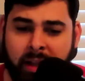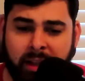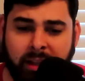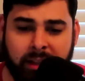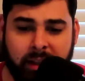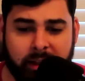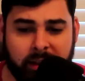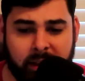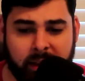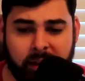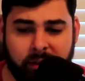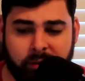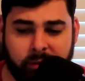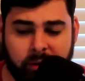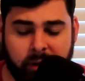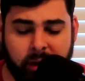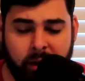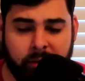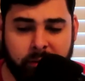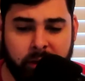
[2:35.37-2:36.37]
like the
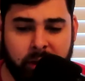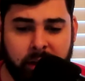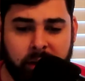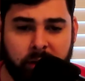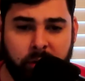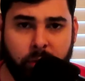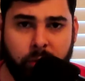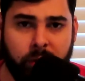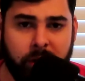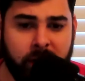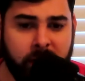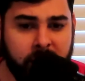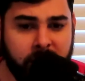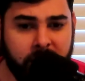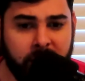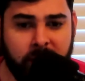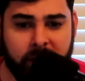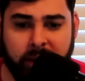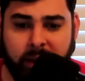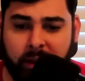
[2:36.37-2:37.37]
history of it or anything
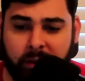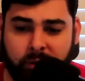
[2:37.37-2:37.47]
like that.